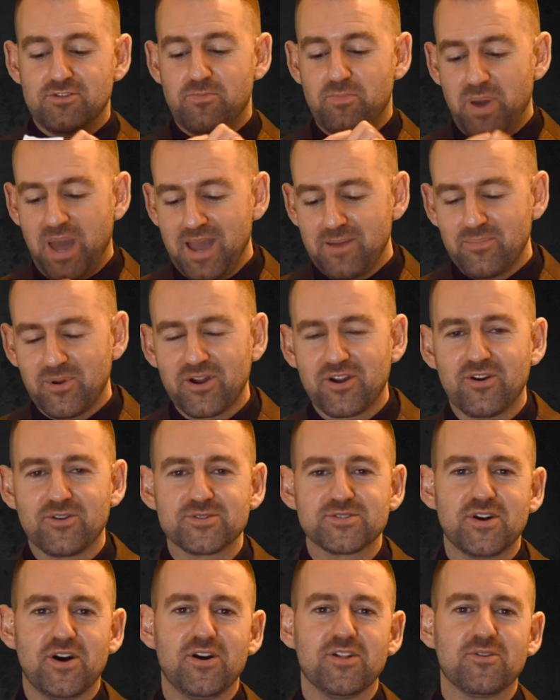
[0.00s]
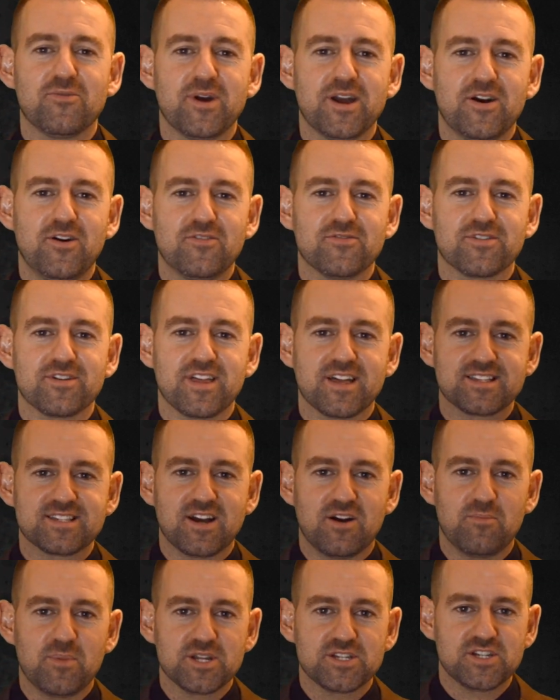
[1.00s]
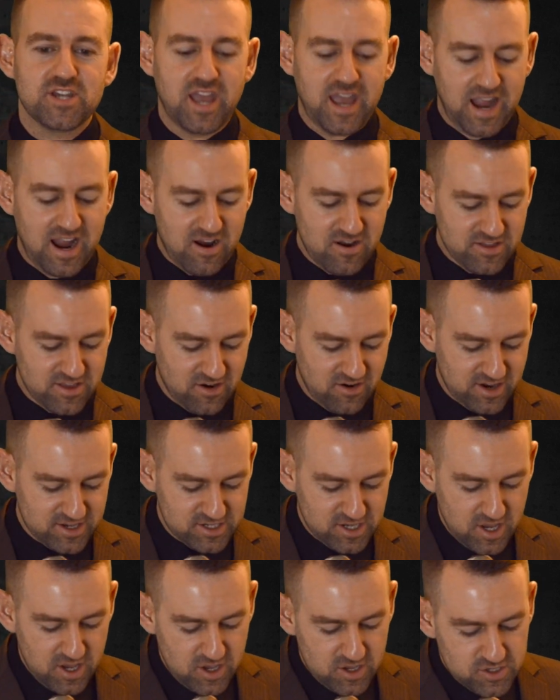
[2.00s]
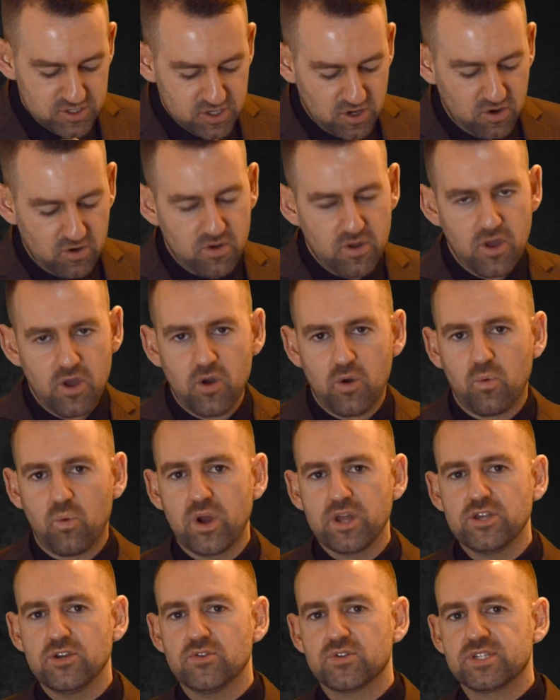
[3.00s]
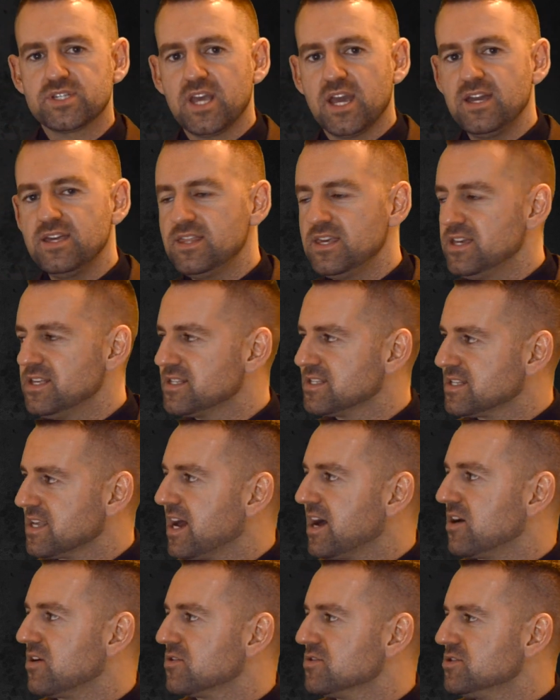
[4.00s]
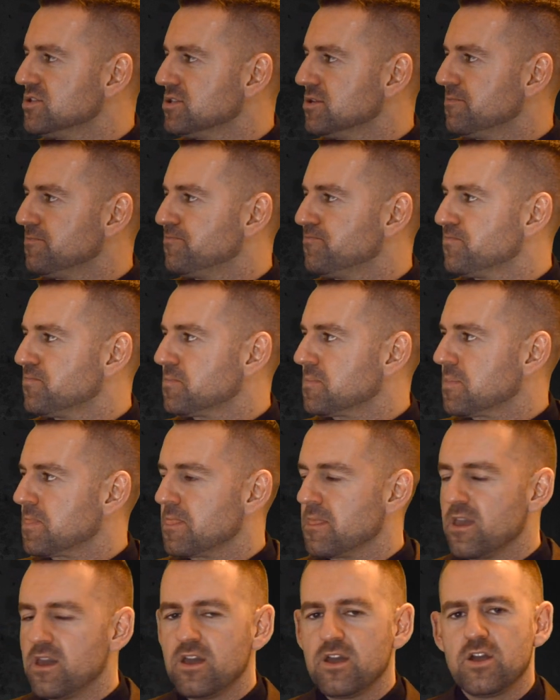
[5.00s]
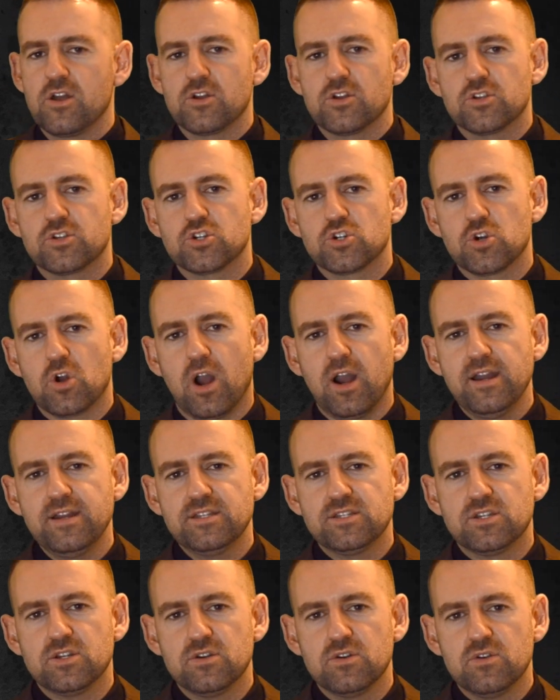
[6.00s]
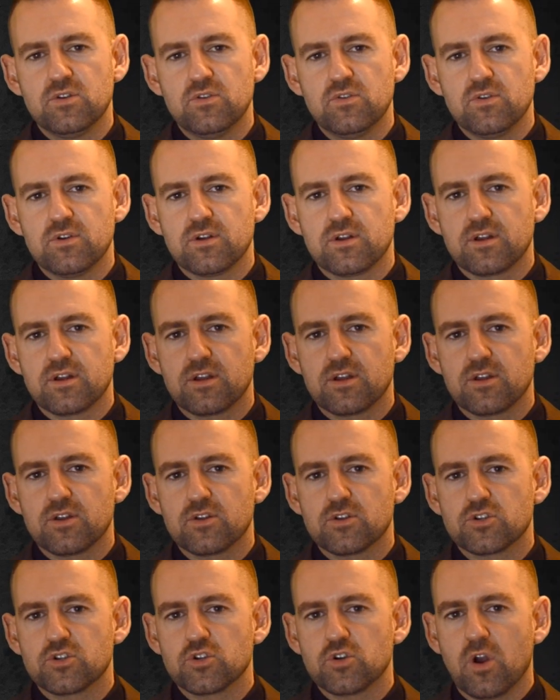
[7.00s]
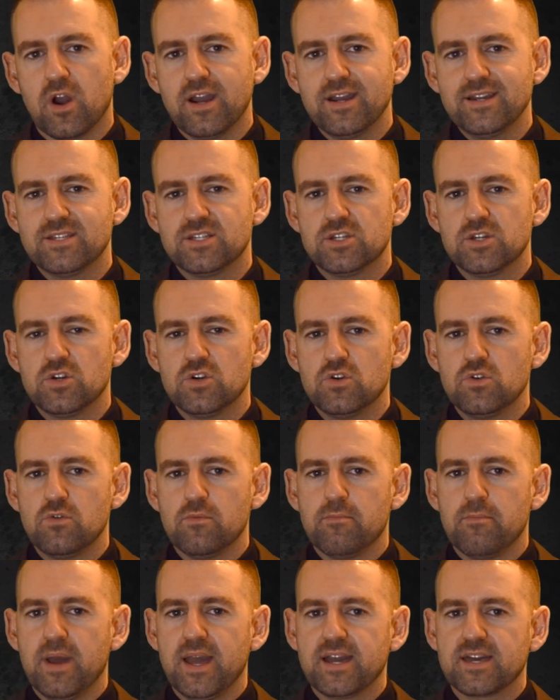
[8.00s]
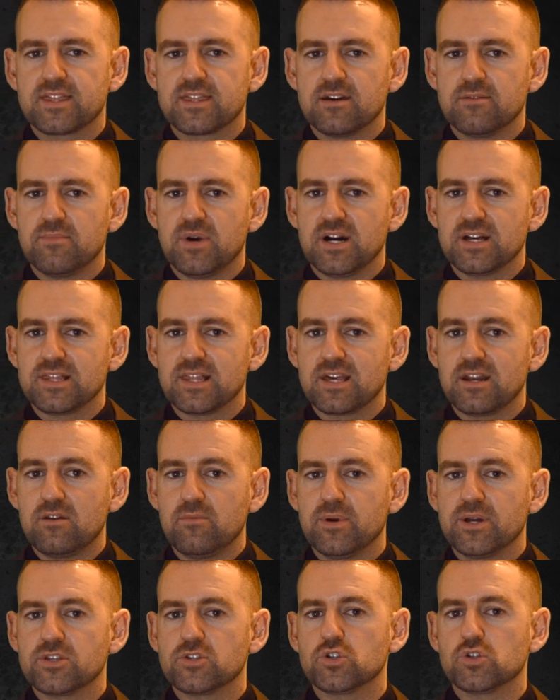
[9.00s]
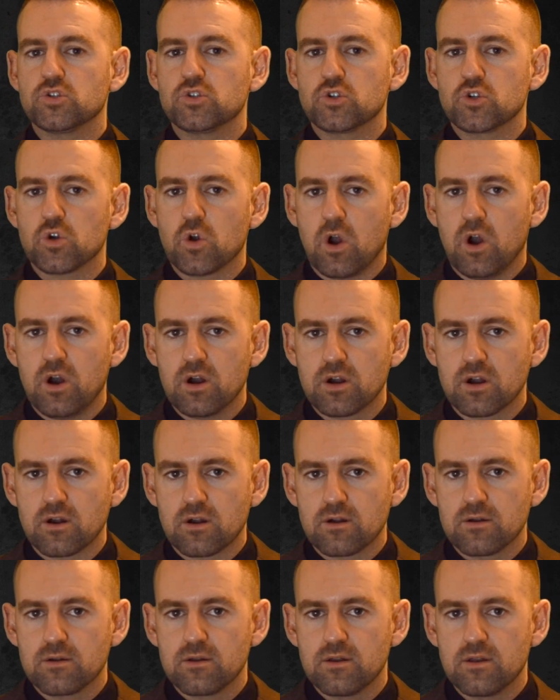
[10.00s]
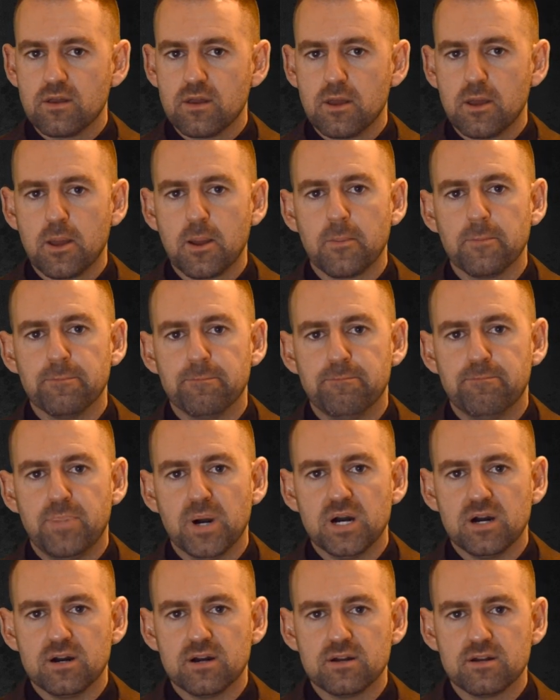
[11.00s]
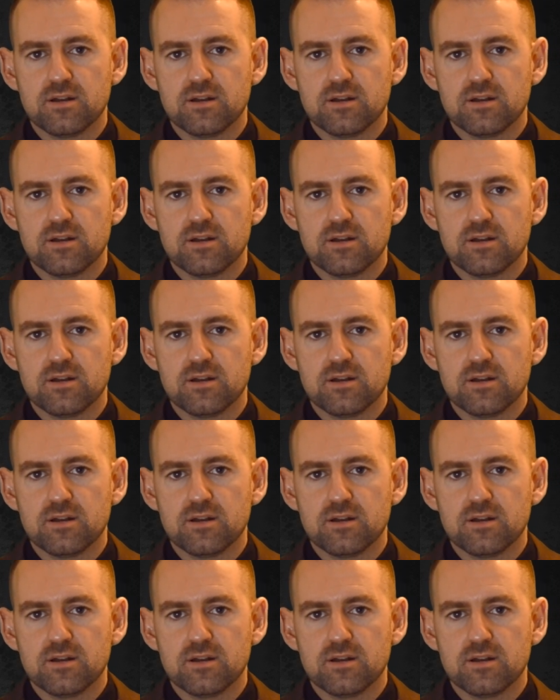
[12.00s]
paper goes all the way over. That's how much air there is. So when you say these sounds, try to make them a little bit stronger. B,